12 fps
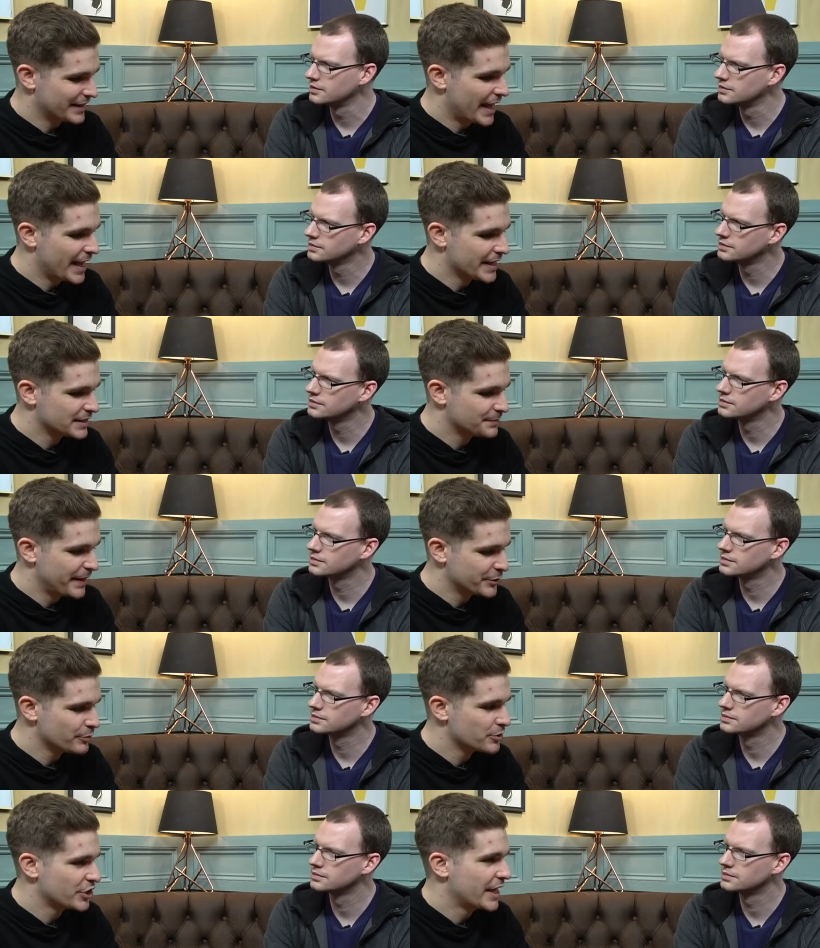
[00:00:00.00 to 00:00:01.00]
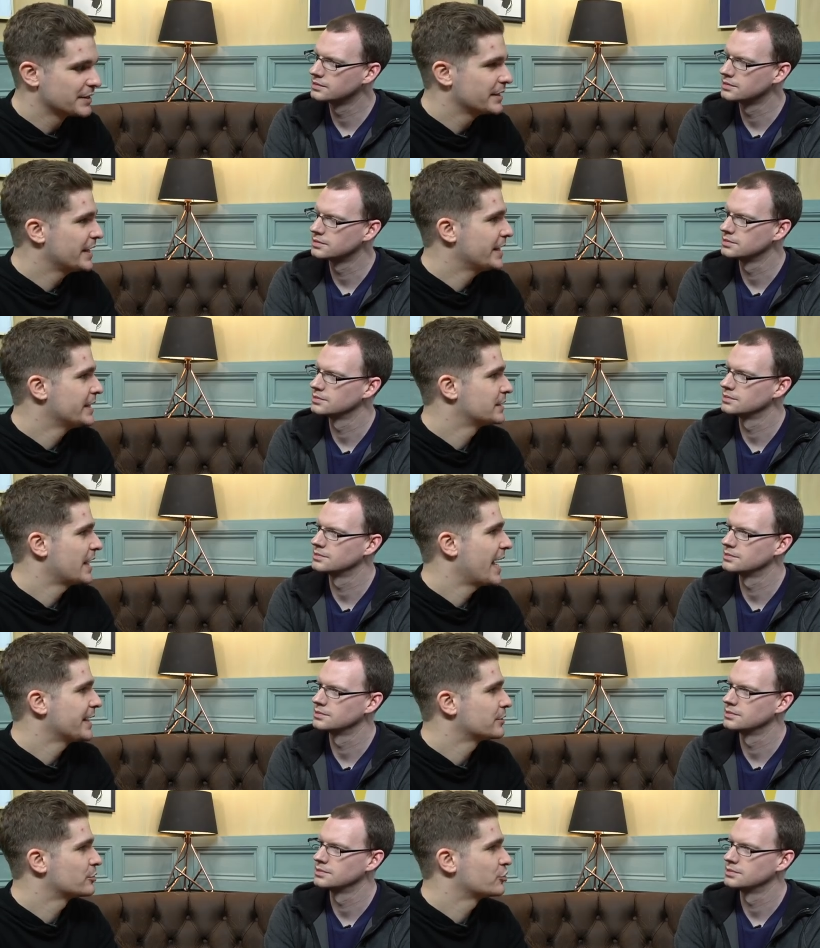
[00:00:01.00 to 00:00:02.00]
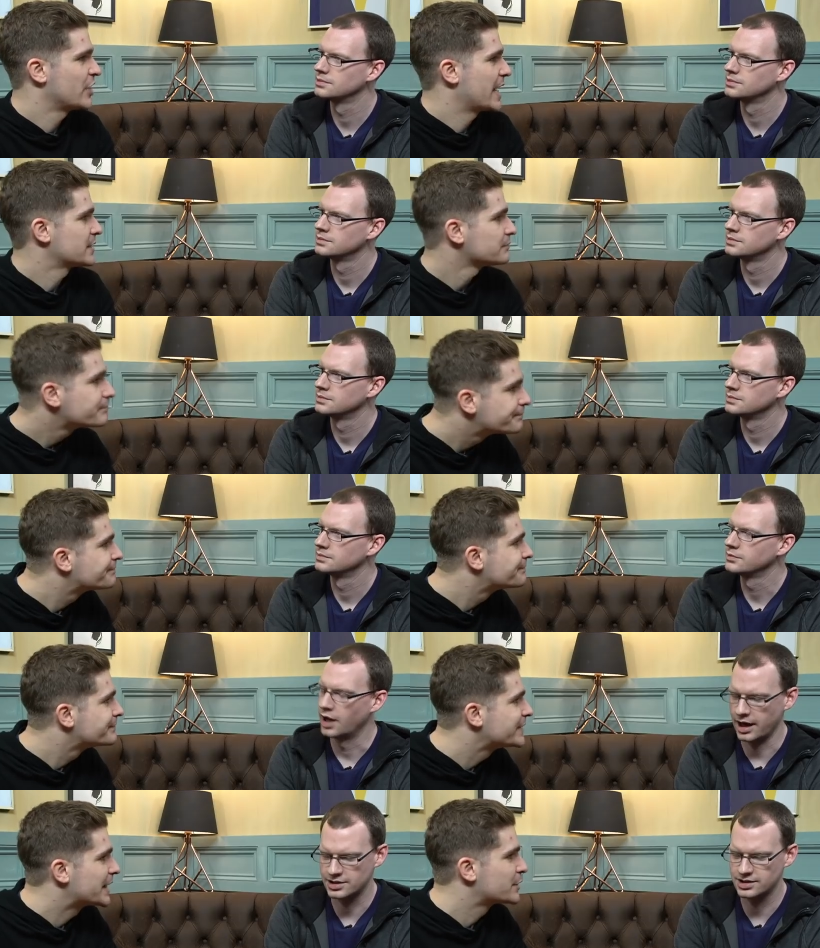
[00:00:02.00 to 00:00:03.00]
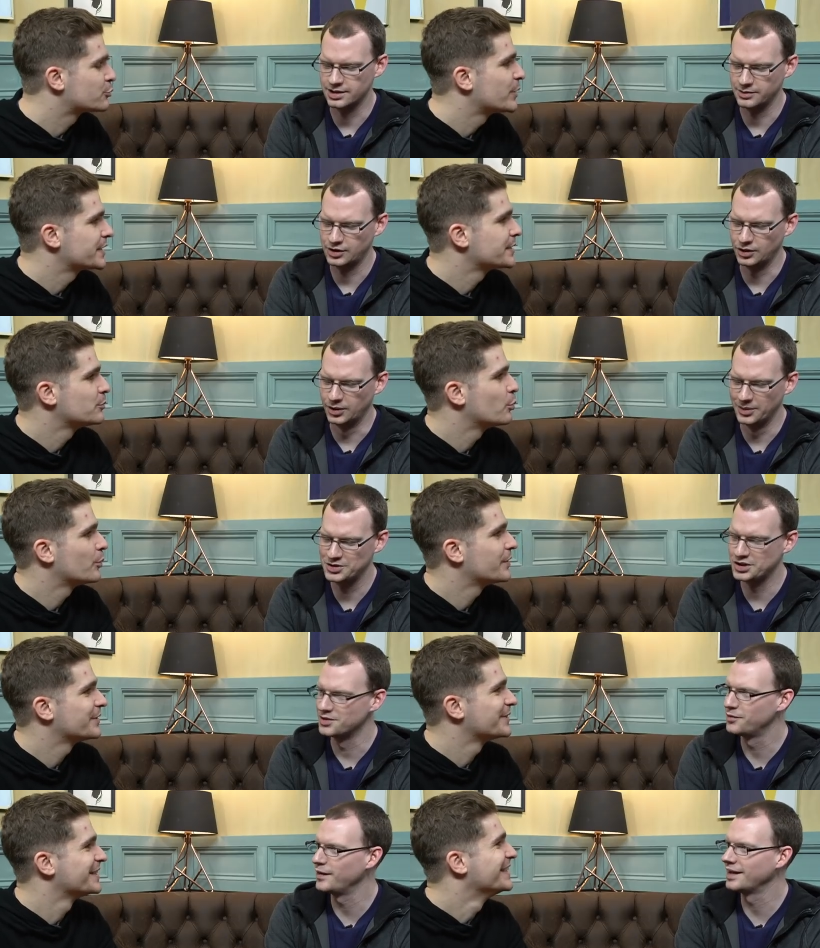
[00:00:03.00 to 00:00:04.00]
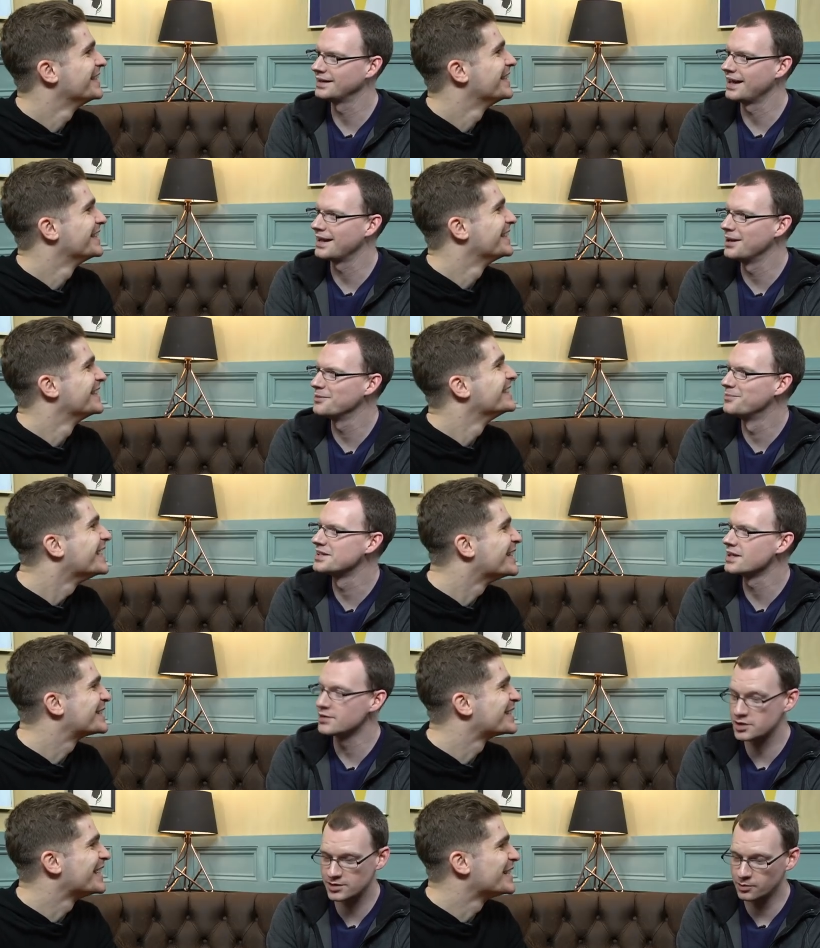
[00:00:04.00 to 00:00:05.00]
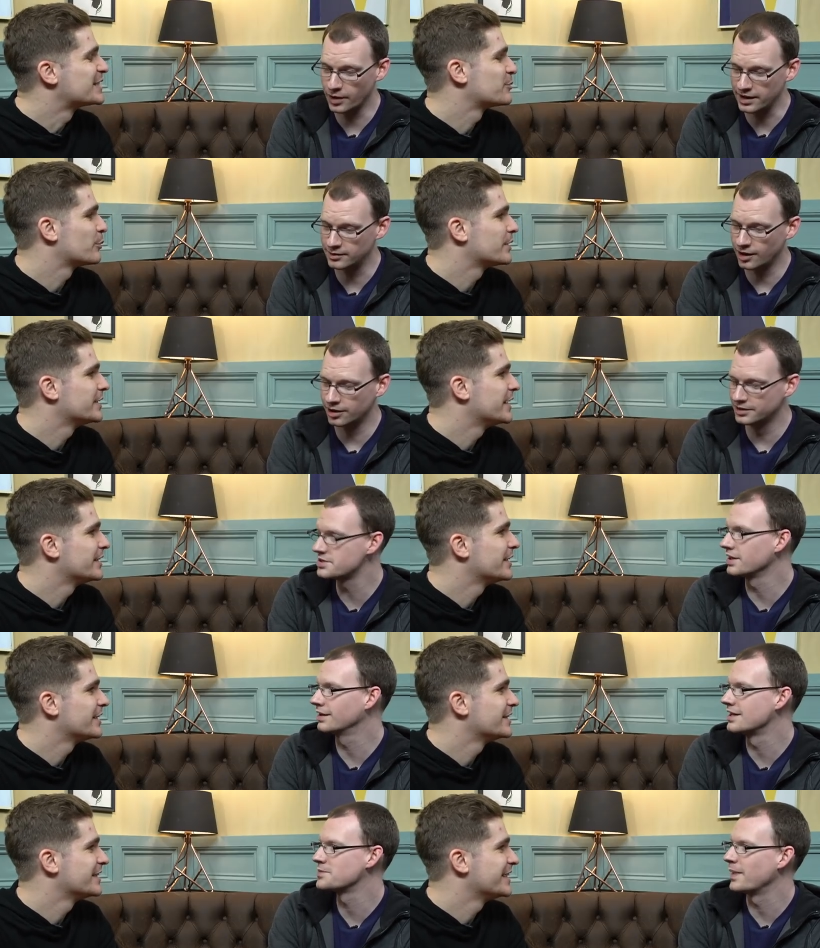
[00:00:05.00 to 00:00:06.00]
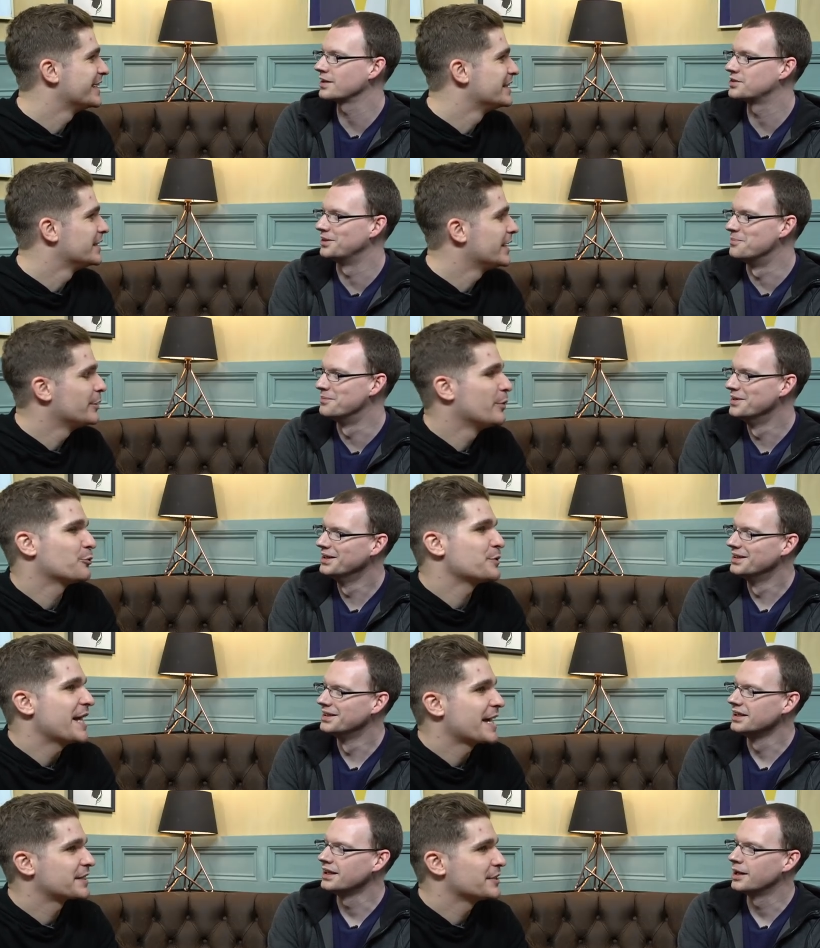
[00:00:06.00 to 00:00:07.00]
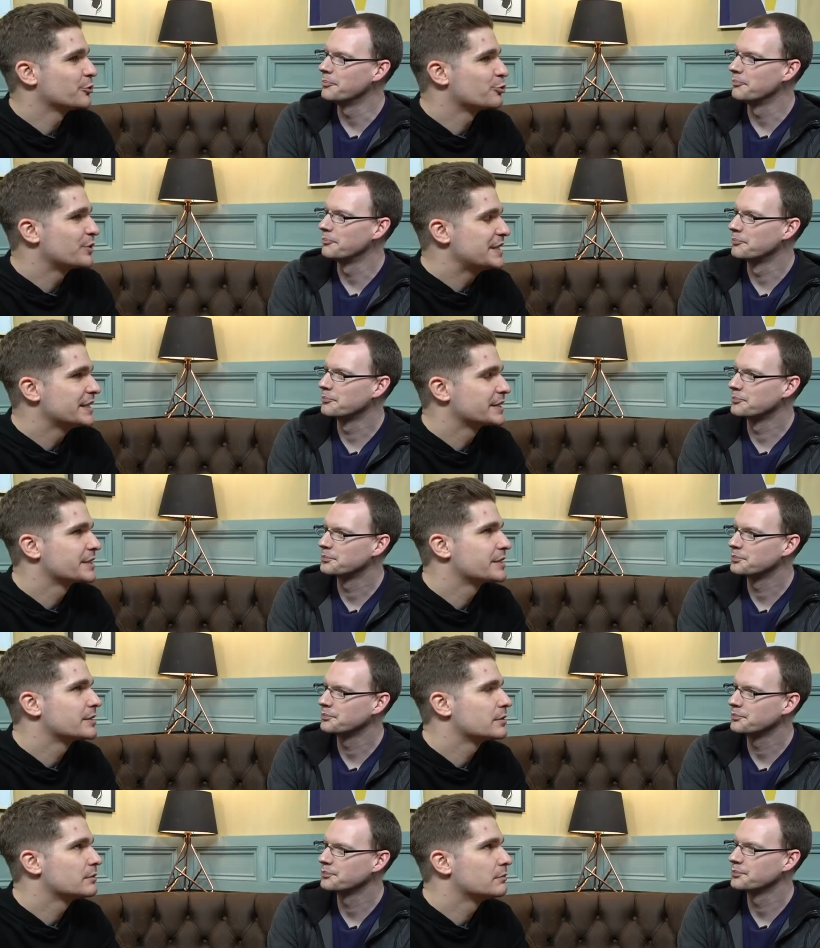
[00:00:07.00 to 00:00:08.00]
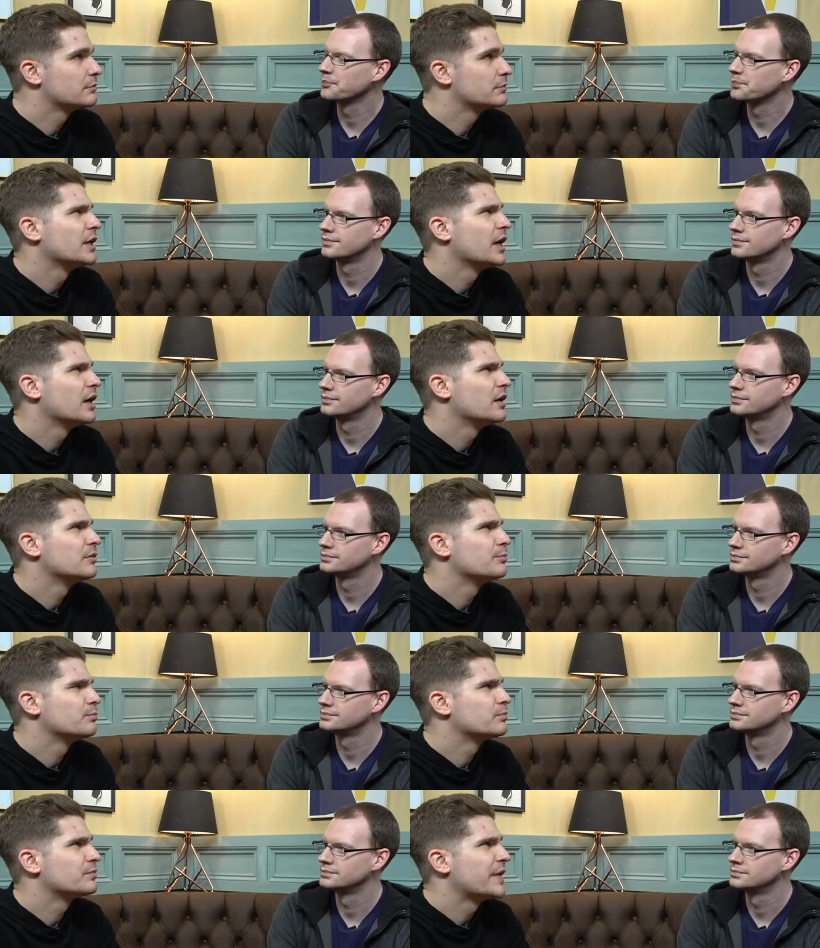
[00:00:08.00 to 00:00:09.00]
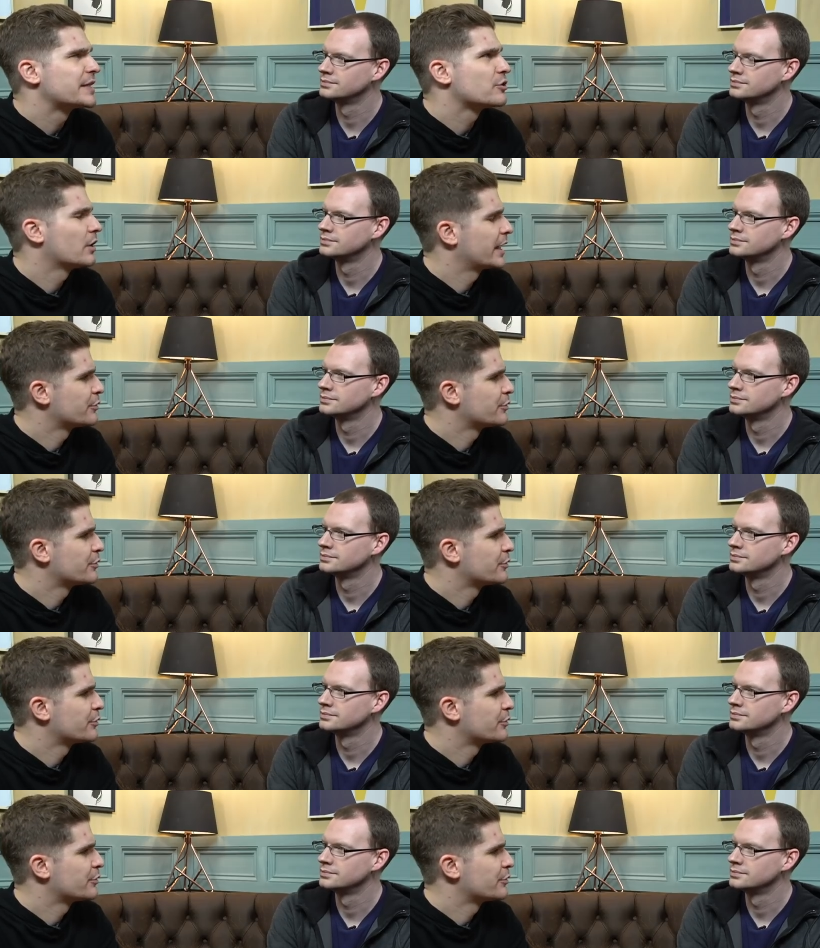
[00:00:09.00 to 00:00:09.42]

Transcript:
Speaker 1: Uh, Spectrum Chat is a chat. Excellent. That is written, cool. Should
Speaker 2: have figured that out myself. It's, it's written on the Sinclair Spectrum. In,
Speaker 1: with React yeah. Redux, that's all I